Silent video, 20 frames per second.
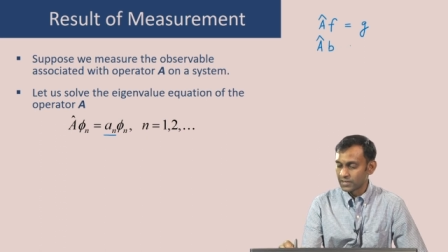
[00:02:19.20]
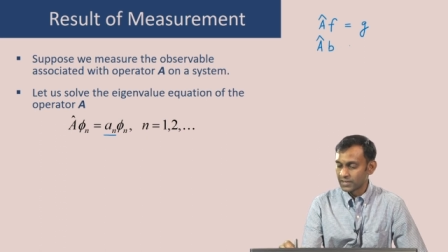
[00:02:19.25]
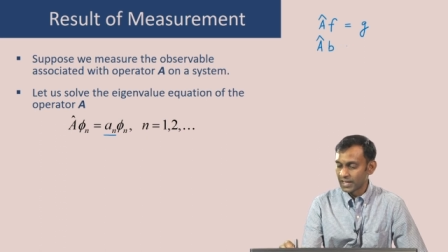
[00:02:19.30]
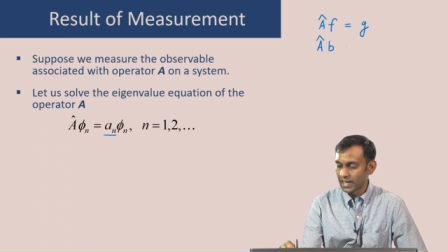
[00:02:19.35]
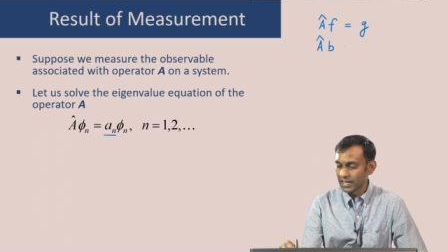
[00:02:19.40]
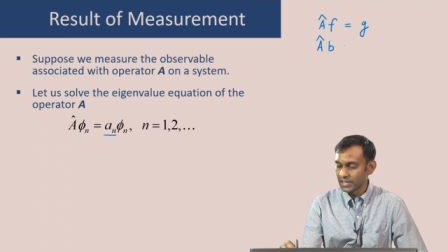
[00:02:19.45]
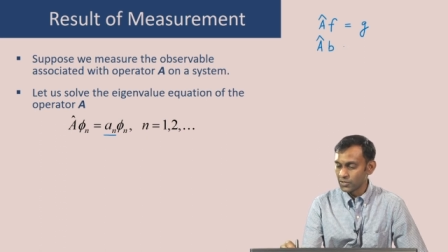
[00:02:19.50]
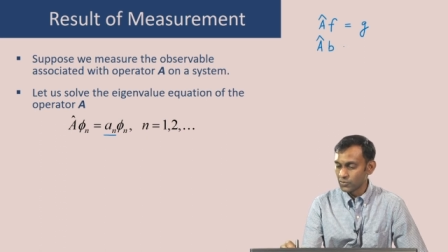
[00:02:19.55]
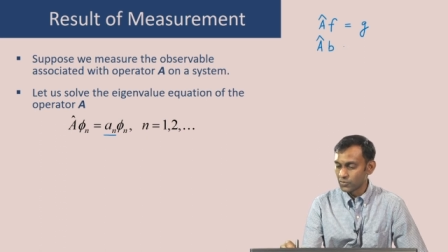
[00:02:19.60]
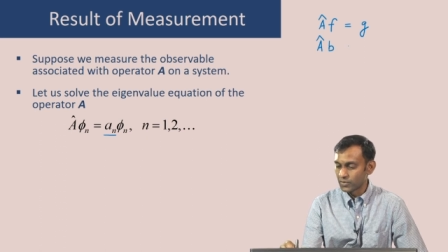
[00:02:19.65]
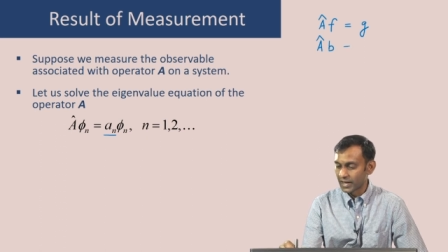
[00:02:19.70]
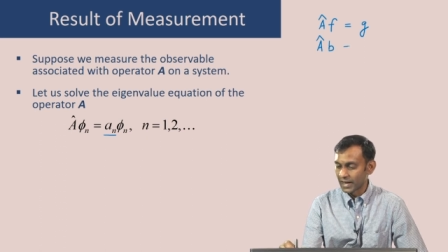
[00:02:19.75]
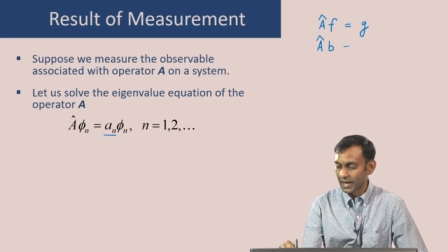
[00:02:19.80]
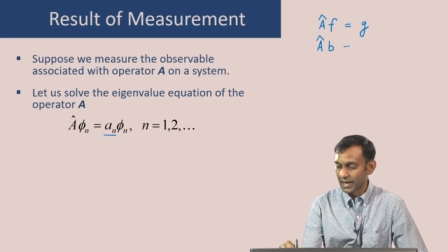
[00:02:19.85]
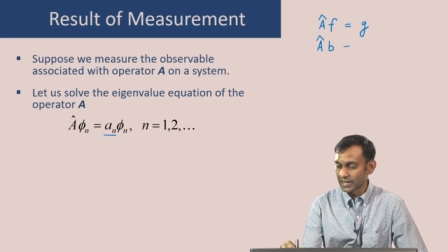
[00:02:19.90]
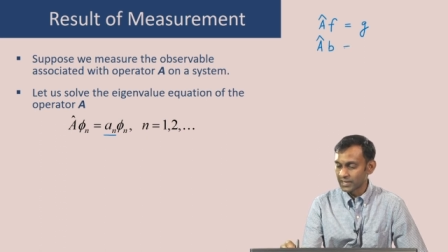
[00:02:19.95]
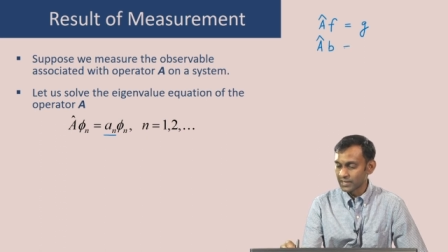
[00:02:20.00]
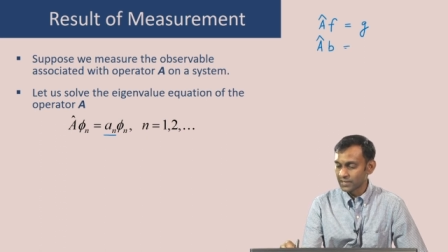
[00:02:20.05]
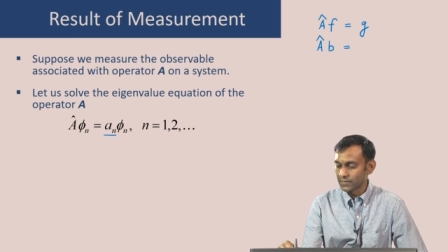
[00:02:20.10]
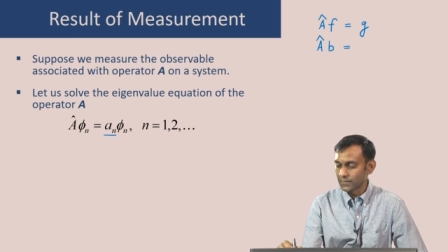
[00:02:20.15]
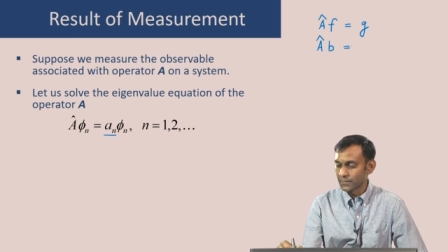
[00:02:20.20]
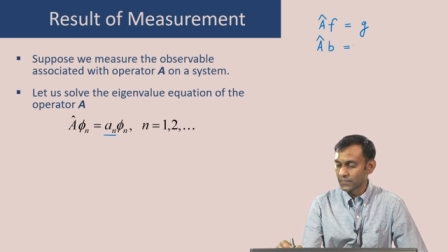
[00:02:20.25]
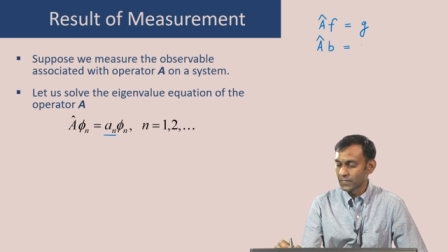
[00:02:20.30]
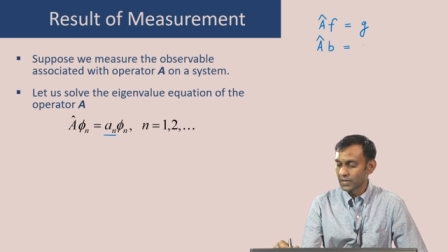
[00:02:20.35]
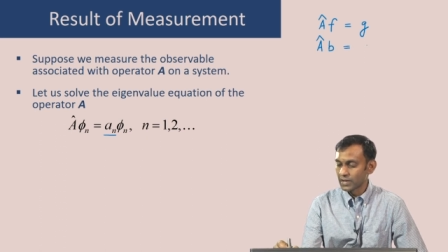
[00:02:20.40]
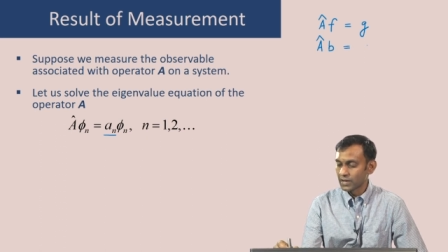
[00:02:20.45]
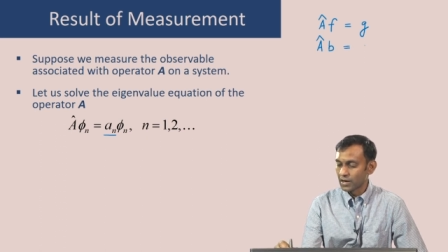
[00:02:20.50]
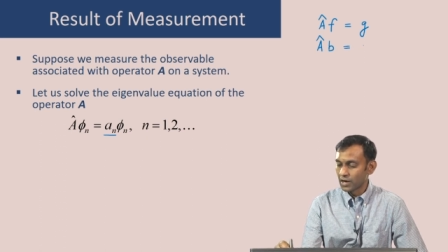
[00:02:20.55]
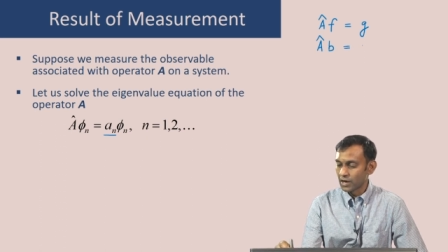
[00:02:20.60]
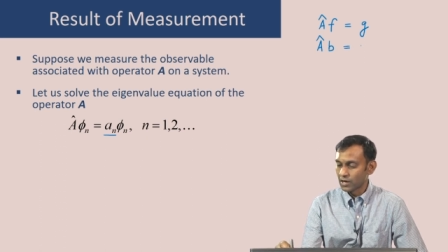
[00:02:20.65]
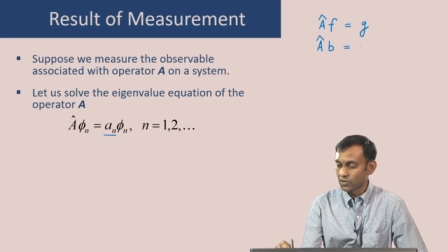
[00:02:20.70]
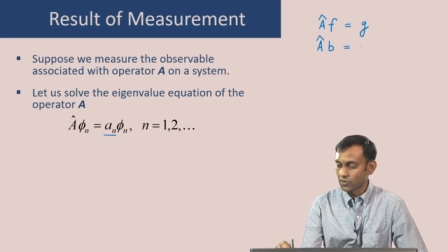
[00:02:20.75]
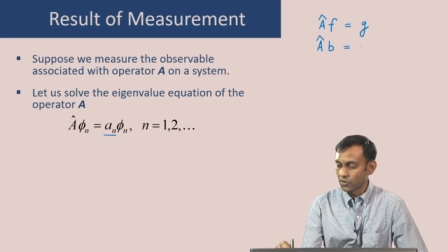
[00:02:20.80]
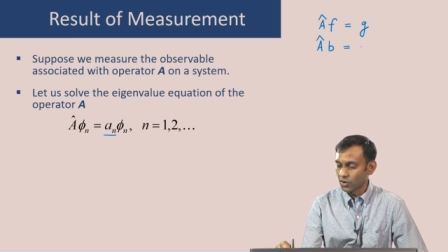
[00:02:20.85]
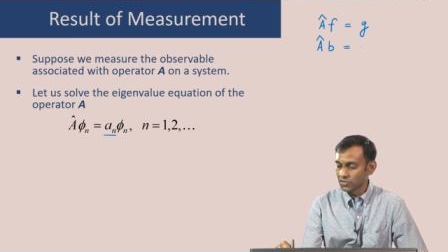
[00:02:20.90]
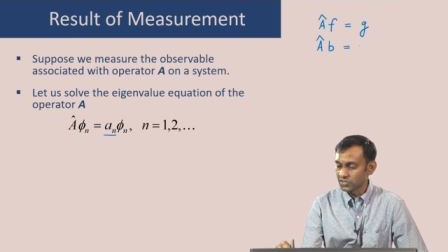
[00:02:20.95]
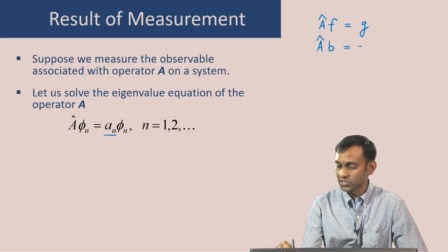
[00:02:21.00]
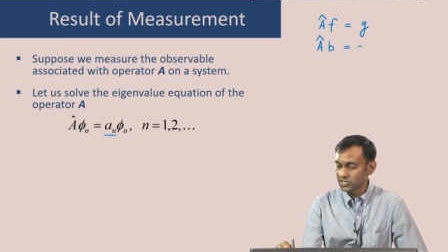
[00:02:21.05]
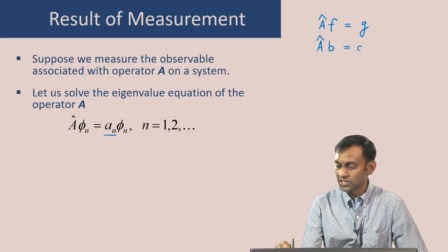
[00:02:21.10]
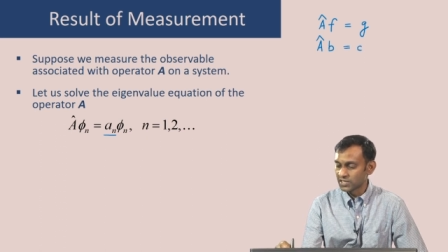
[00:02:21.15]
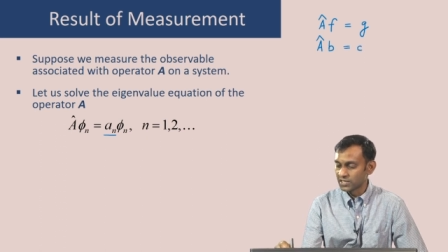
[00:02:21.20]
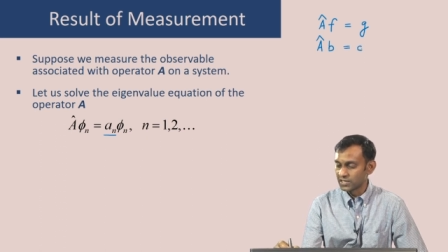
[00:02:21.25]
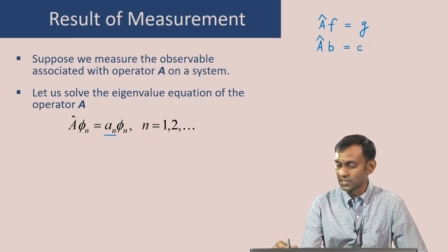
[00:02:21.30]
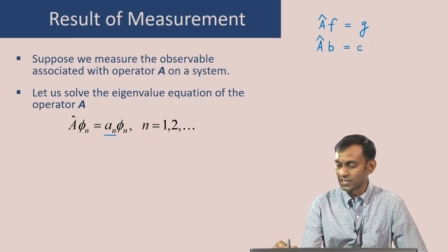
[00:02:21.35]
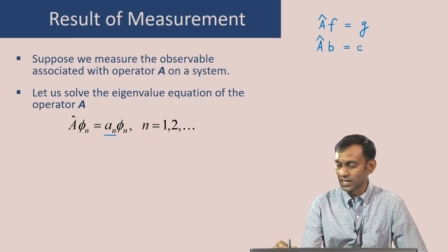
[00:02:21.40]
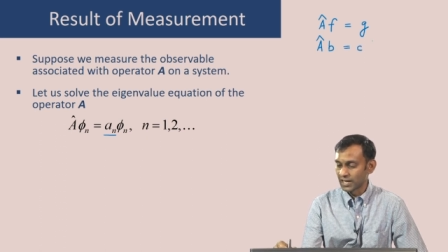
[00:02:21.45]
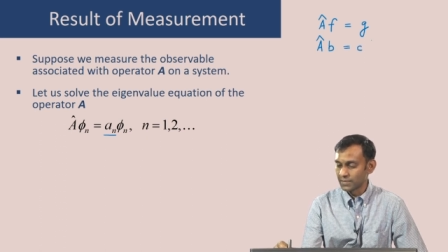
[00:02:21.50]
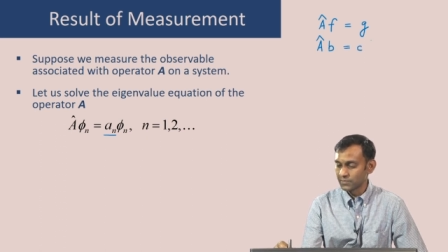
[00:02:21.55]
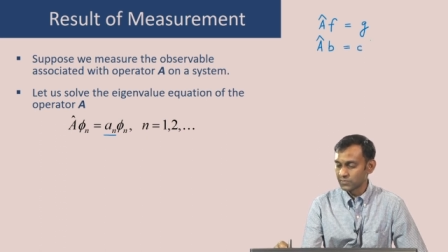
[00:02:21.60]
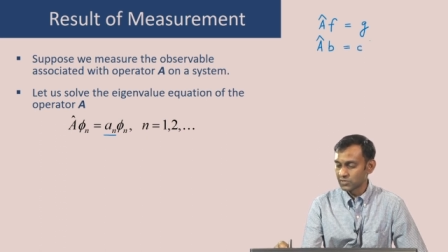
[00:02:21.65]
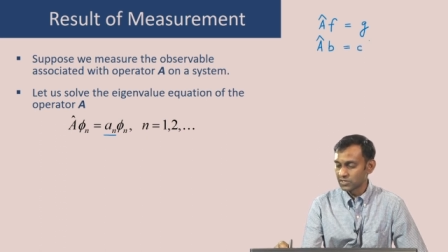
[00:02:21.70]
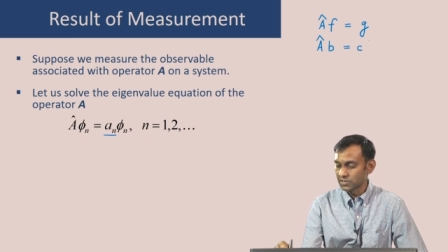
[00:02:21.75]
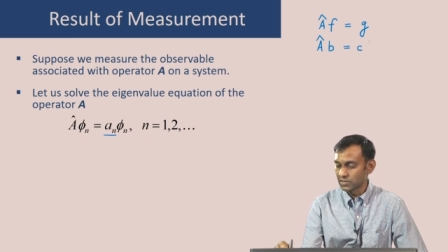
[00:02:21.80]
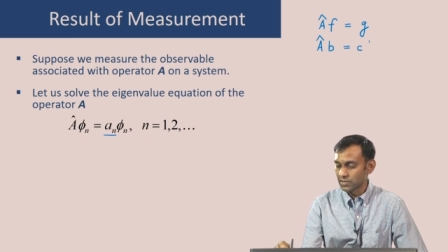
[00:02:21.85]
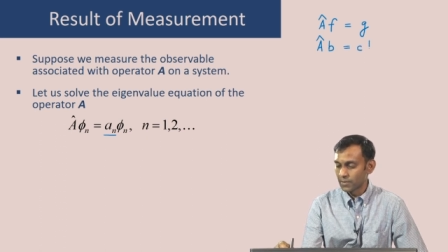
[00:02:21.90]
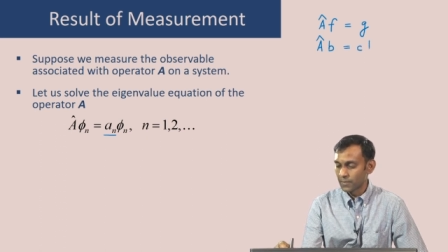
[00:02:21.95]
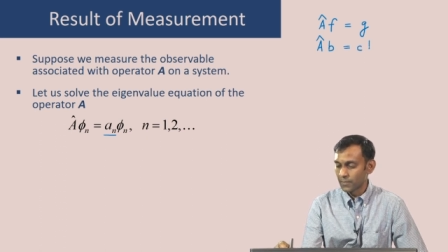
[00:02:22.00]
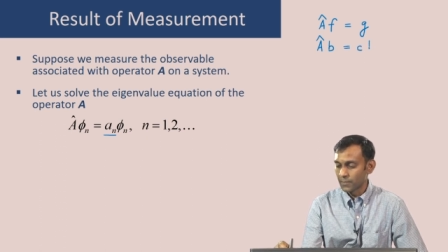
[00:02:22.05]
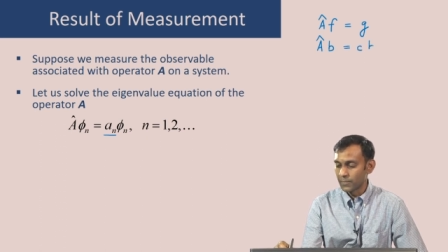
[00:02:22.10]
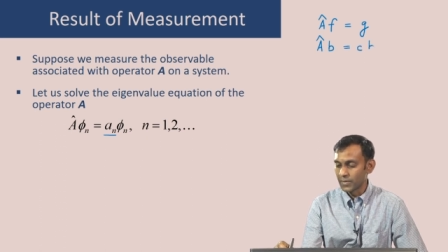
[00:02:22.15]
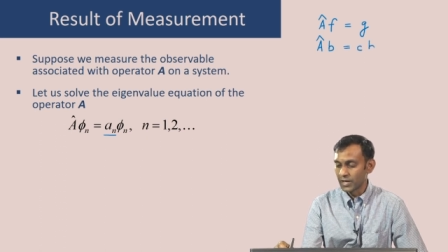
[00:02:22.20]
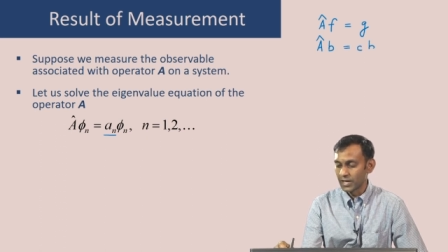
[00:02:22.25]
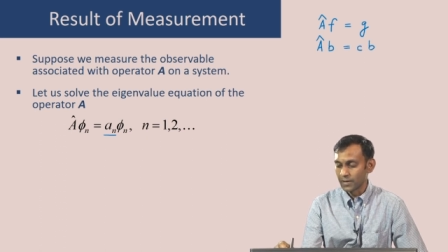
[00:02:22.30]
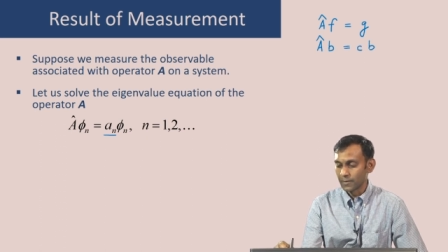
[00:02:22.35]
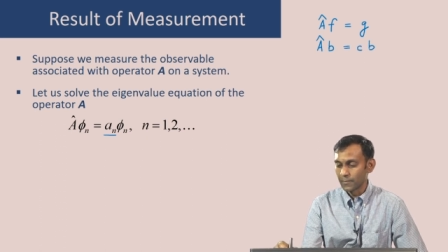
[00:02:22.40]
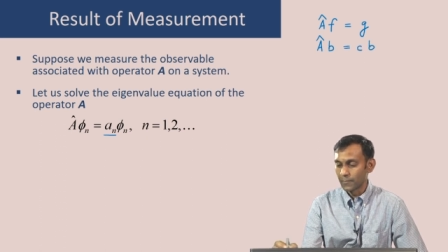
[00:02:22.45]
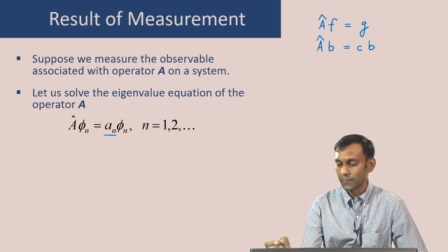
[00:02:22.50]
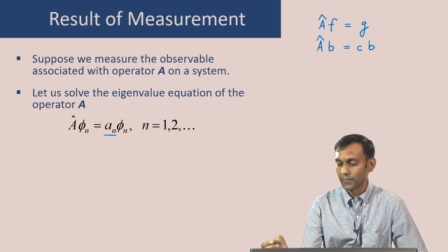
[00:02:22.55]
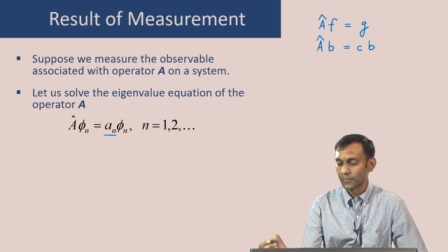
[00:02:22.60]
then you get a constant times b.